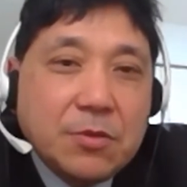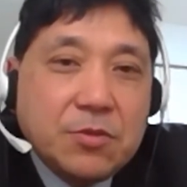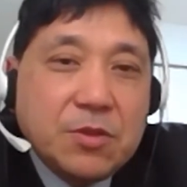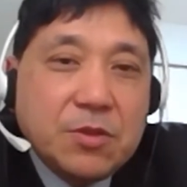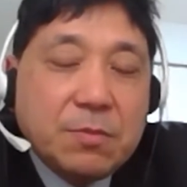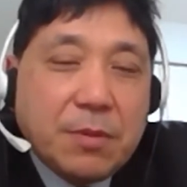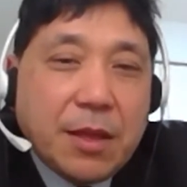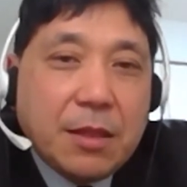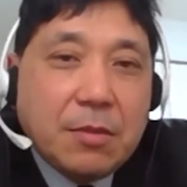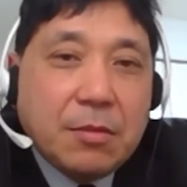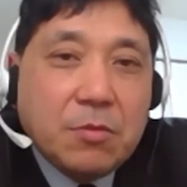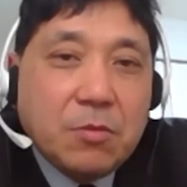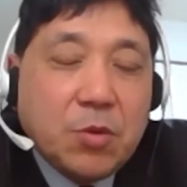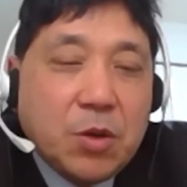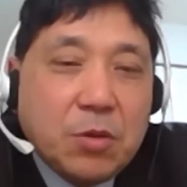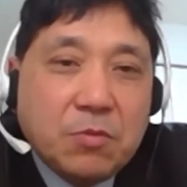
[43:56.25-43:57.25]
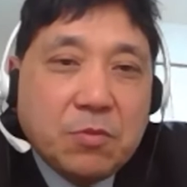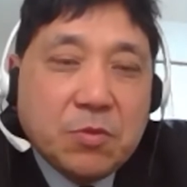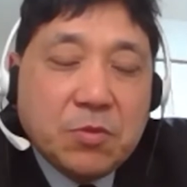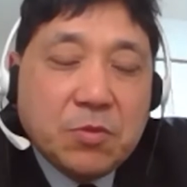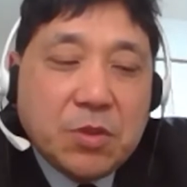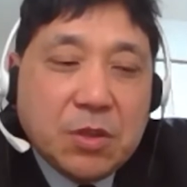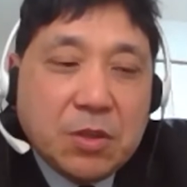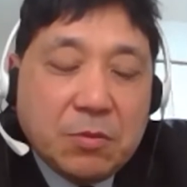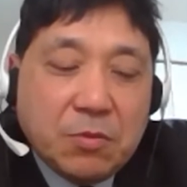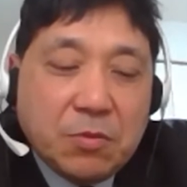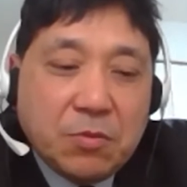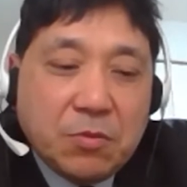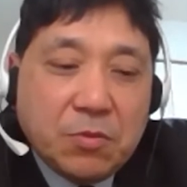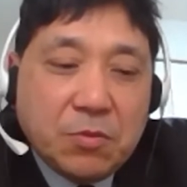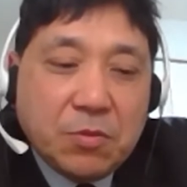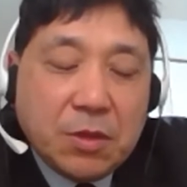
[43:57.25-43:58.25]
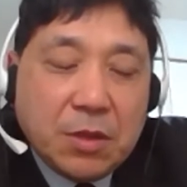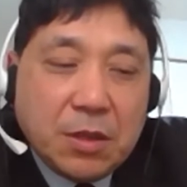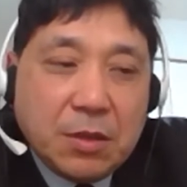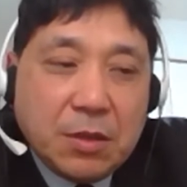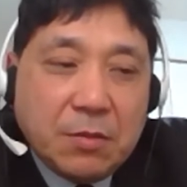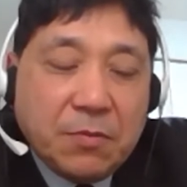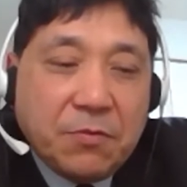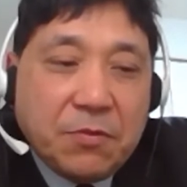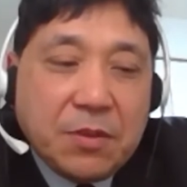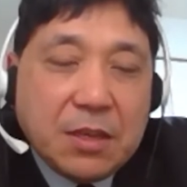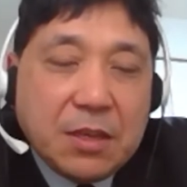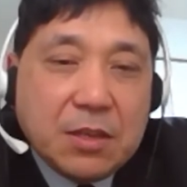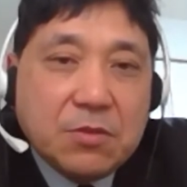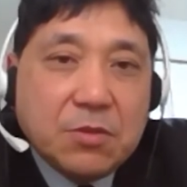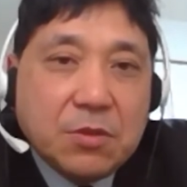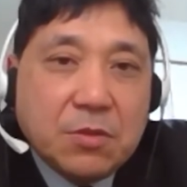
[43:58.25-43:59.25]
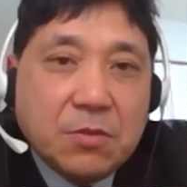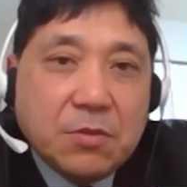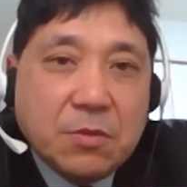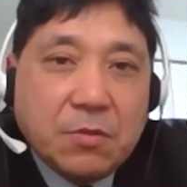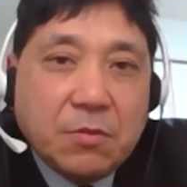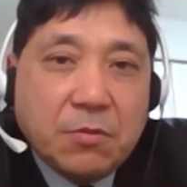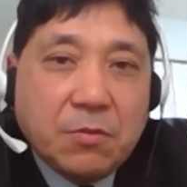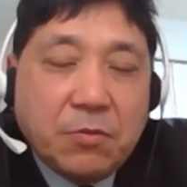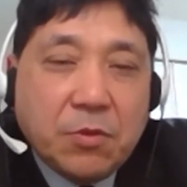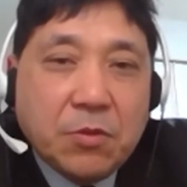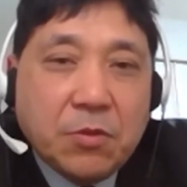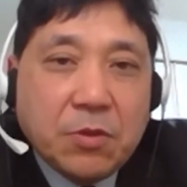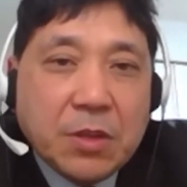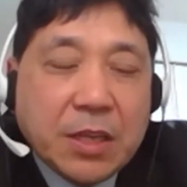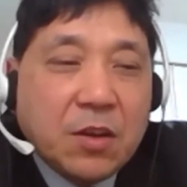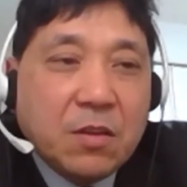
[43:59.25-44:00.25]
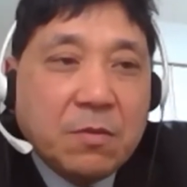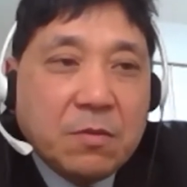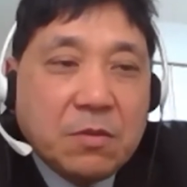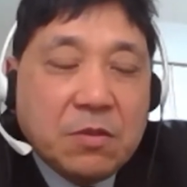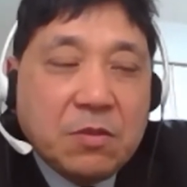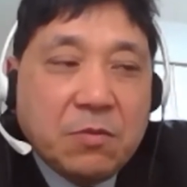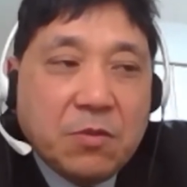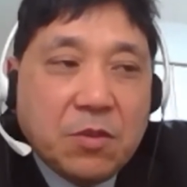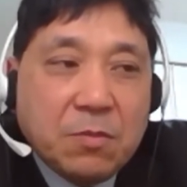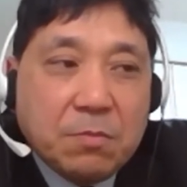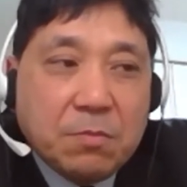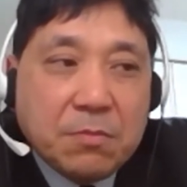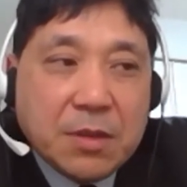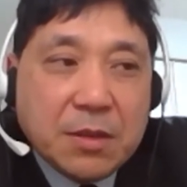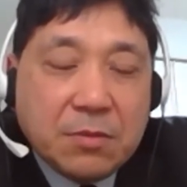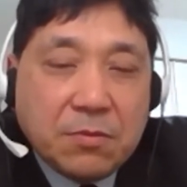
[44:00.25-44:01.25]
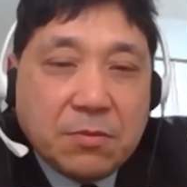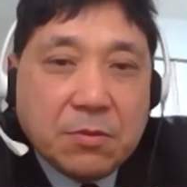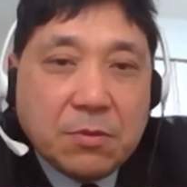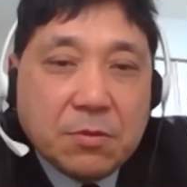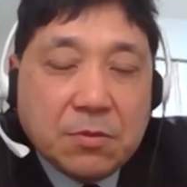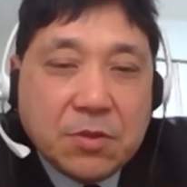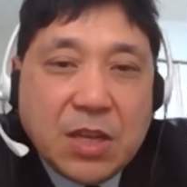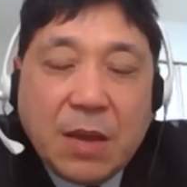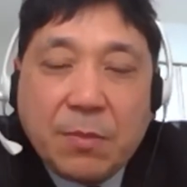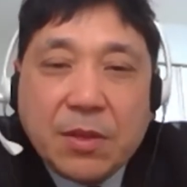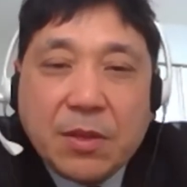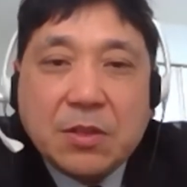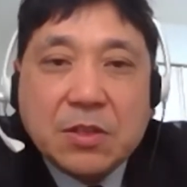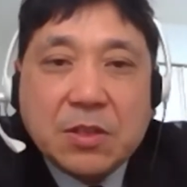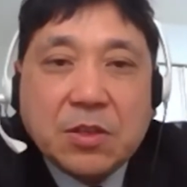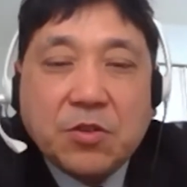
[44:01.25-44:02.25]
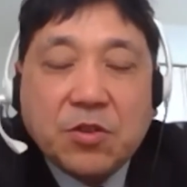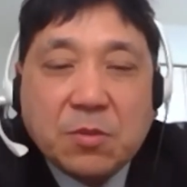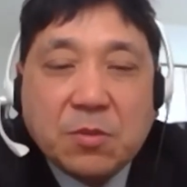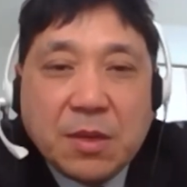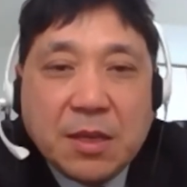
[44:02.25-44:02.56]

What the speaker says: Japan, well, the vehicle for economic development for the Japanese economy